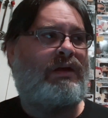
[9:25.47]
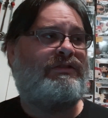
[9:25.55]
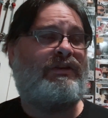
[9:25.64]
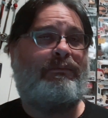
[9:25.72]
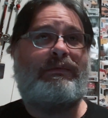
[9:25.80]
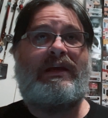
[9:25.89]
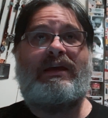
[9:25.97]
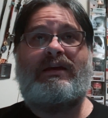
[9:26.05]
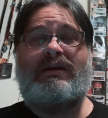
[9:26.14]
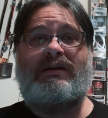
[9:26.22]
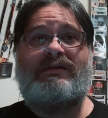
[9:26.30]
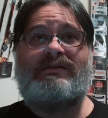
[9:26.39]
To
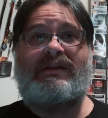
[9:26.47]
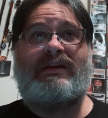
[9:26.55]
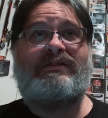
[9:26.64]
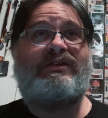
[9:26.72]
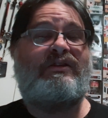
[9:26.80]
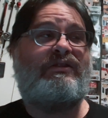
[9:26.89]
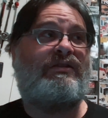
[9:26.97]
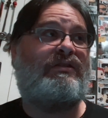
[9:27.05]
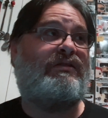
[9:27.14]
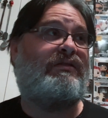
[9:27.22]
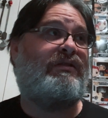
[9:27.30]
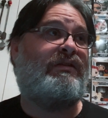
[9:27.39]
me, it's like, to
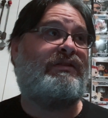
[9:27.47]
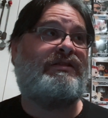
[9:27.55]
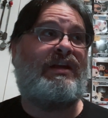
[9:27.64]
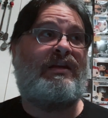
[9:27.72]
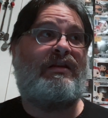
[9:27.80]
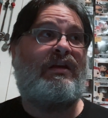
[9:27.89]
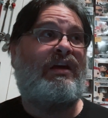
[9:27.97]
the extent